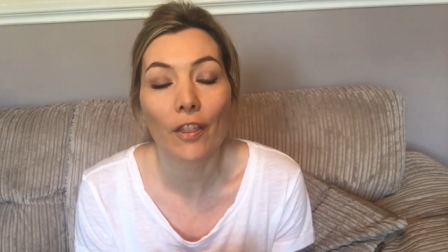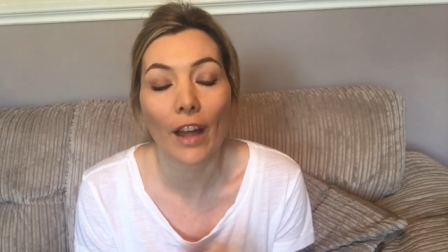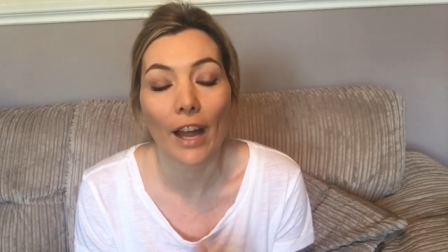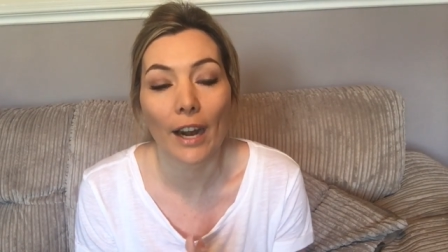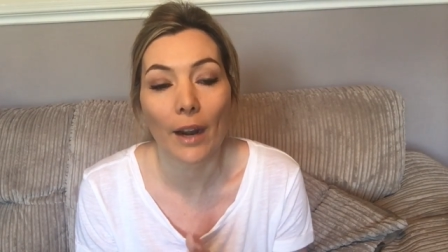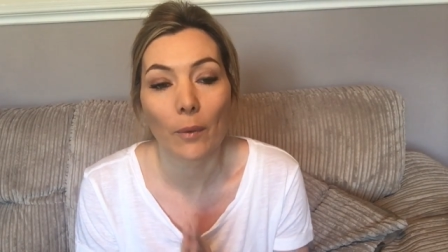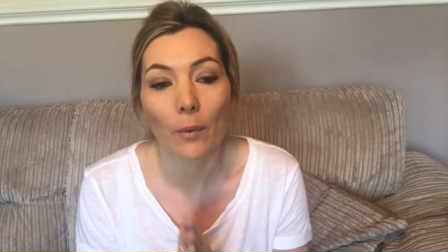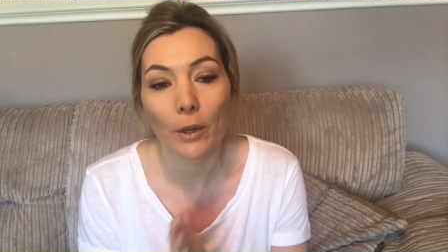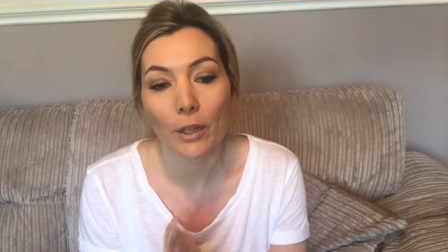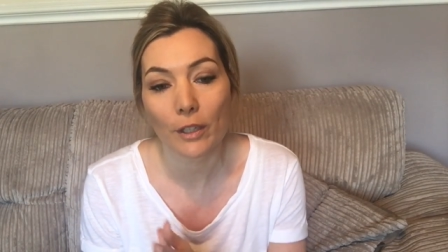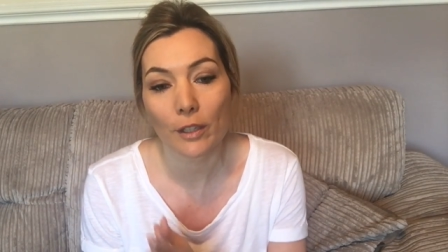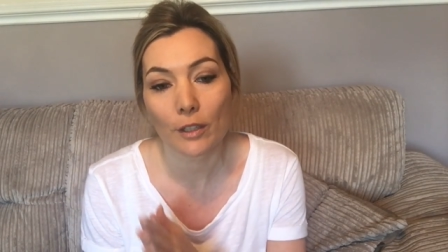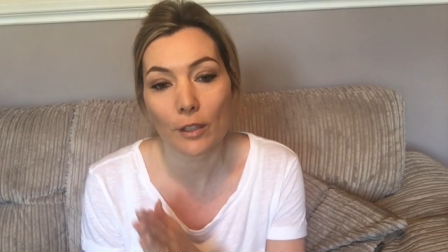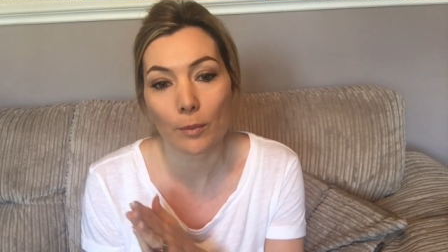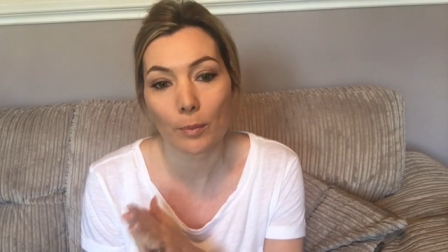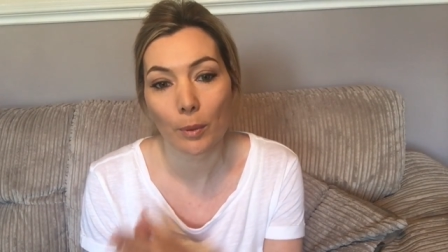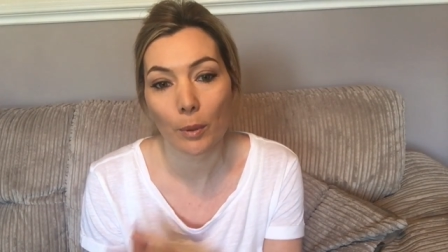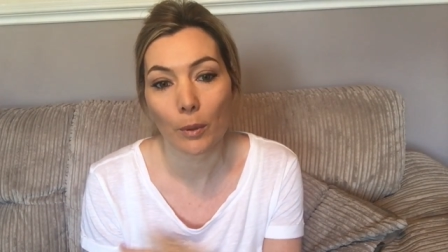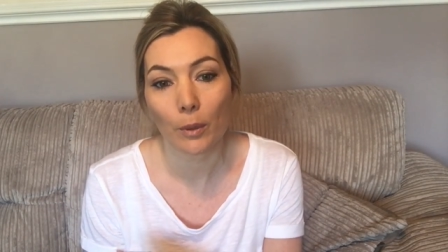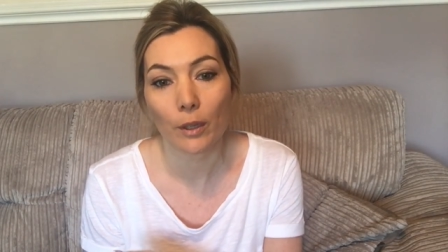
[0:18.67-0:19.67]
and I want to
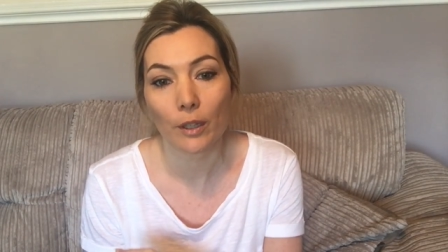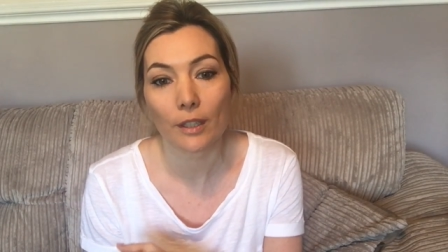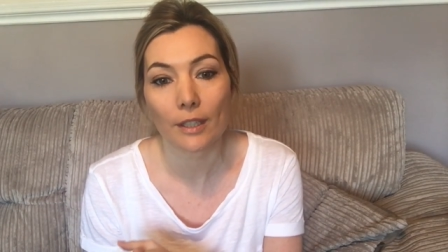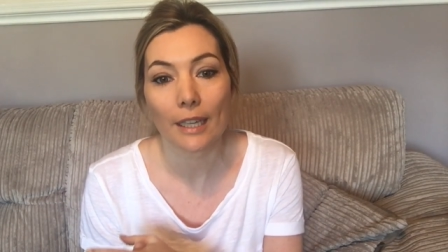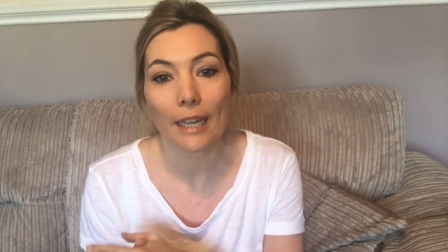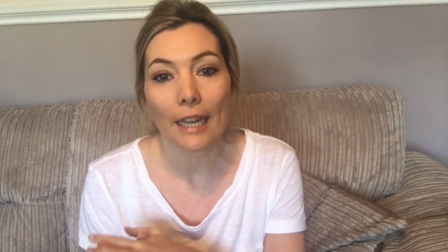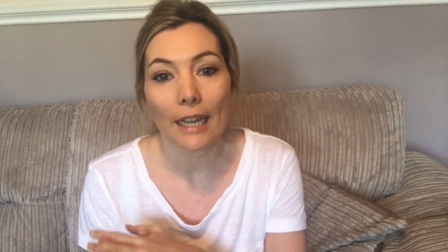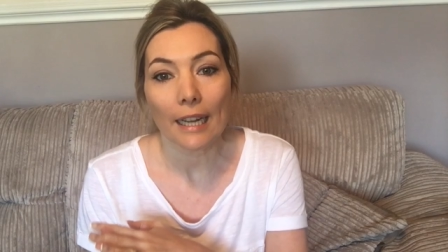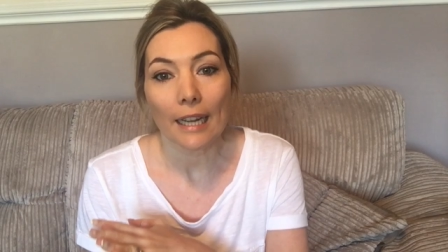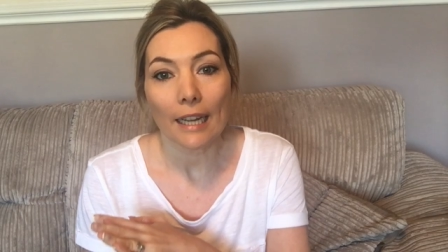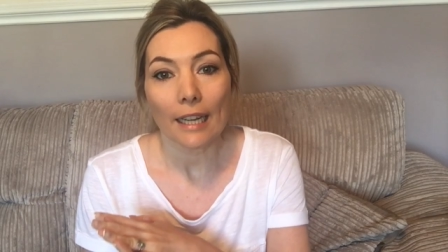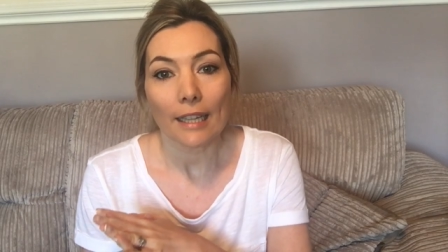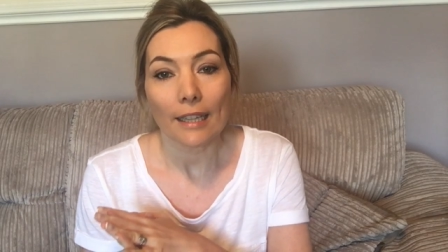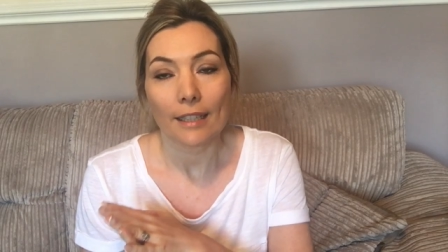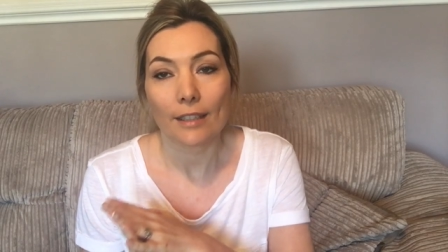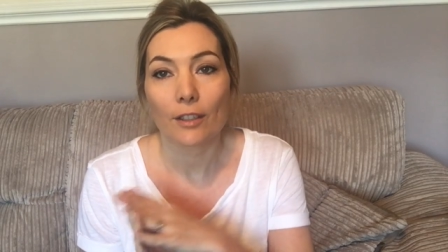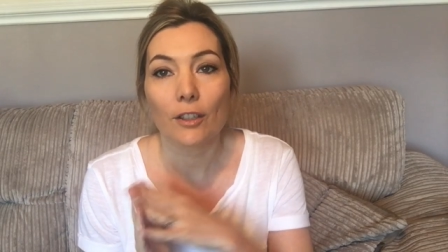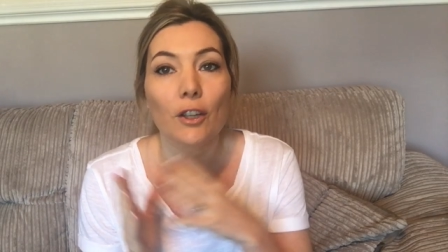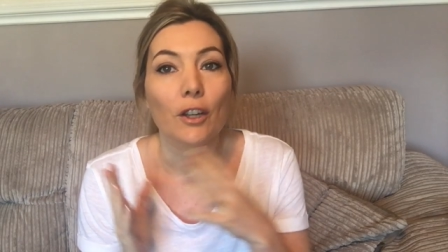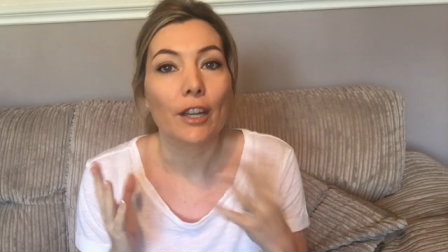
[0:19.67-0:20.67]
support
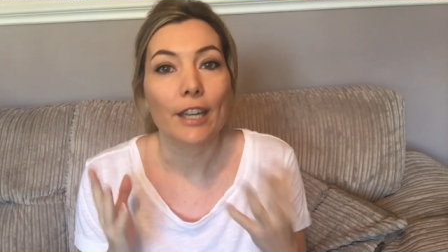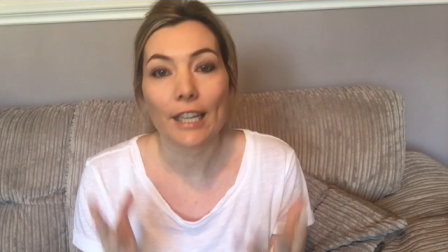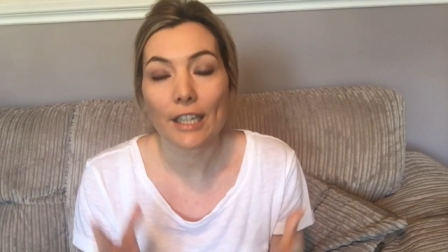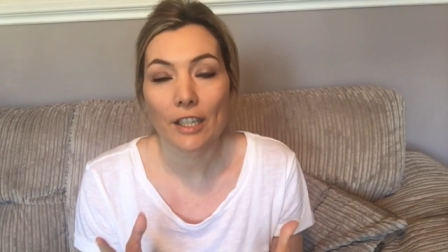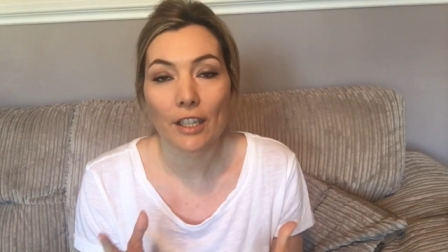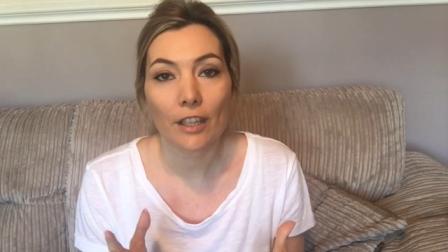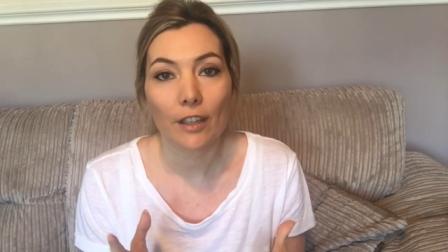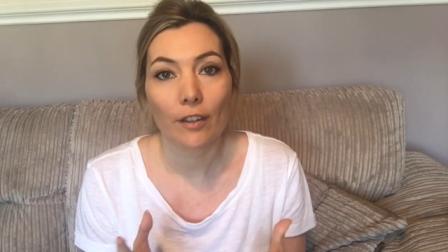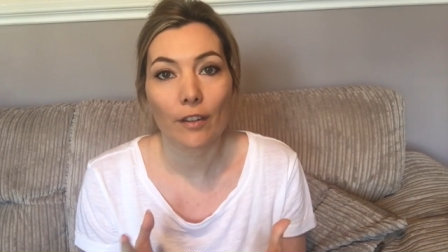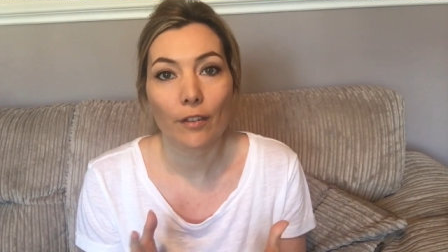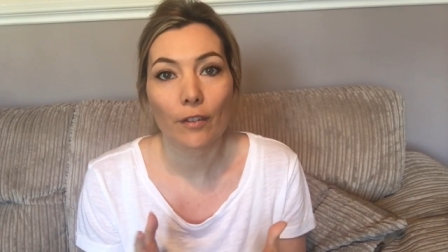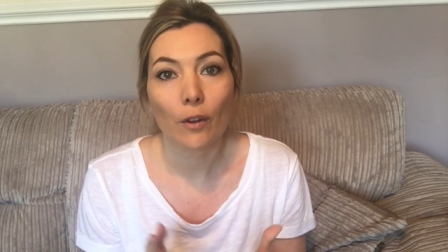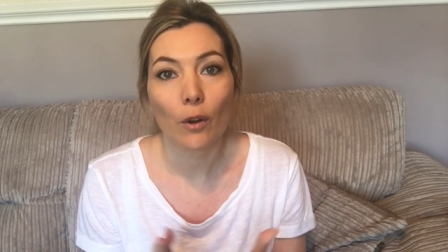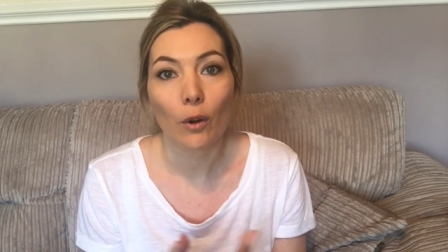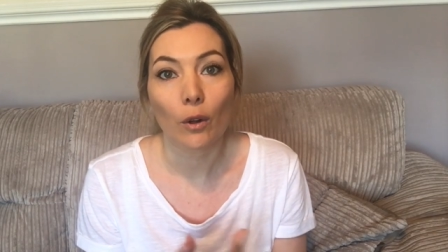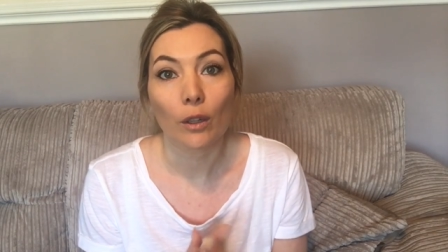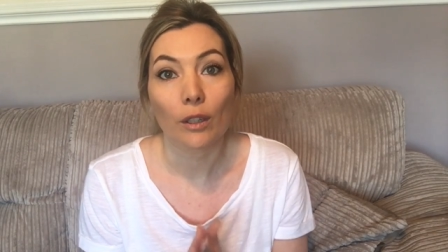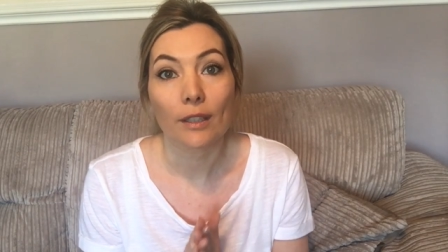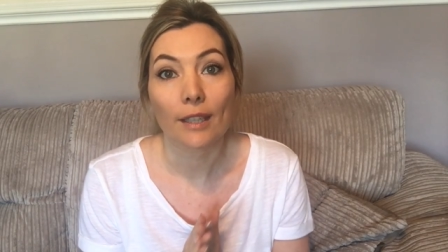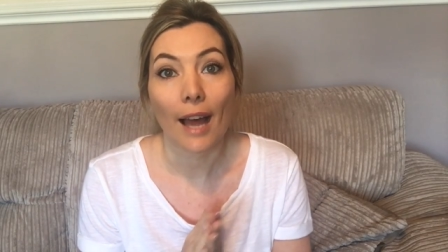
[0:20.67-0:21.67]
this new initiative
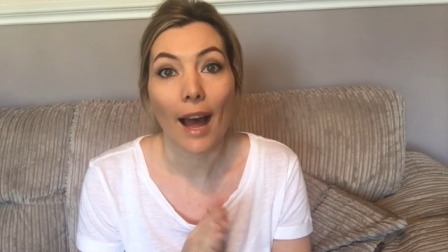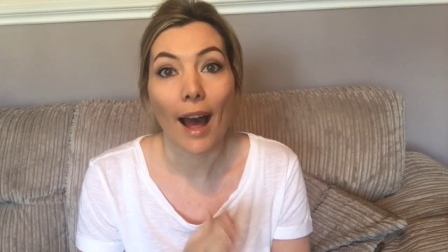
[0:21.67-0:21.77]
called